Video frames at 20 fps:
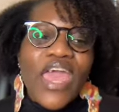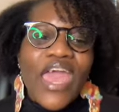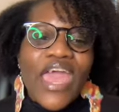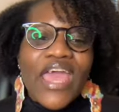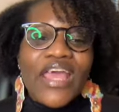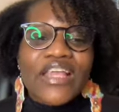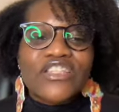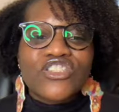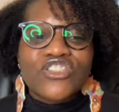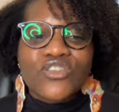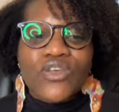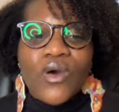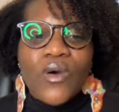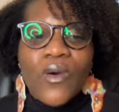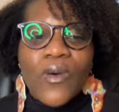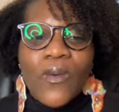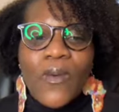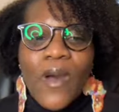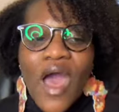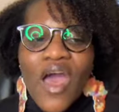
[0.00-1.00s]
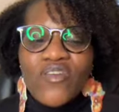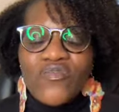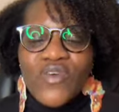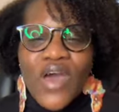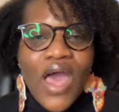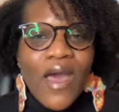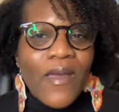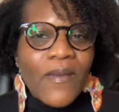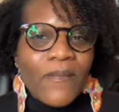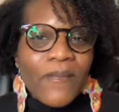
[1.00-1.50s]
And so I
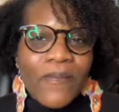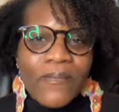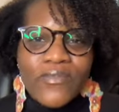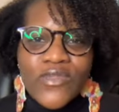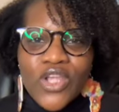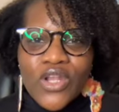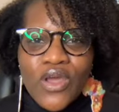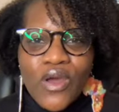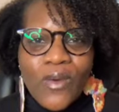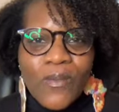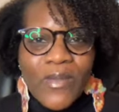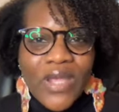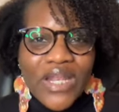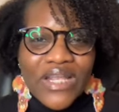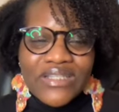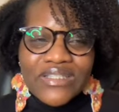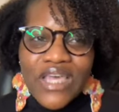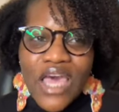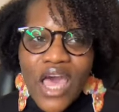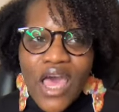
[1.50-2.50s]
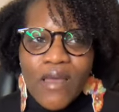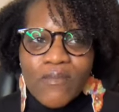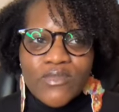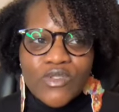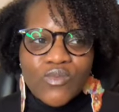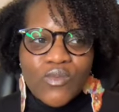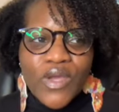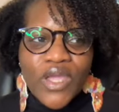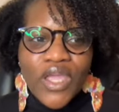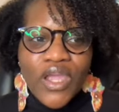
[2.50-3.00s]
find, you know, many times
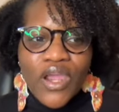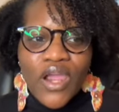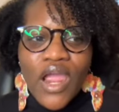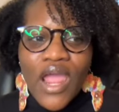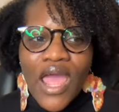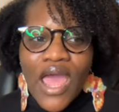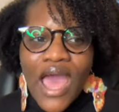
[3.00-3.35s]
where